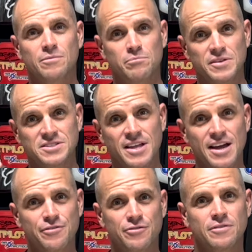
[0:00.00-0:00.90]
This
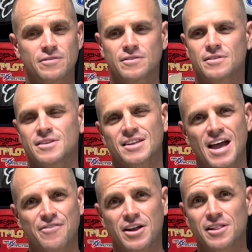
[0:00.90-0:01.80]
knife,
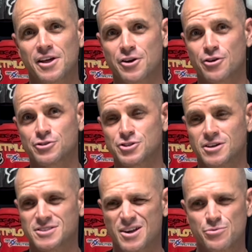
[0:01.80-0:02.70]
I've got a lot of
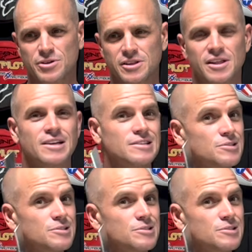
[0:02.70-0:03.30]
Kershaws. I really like this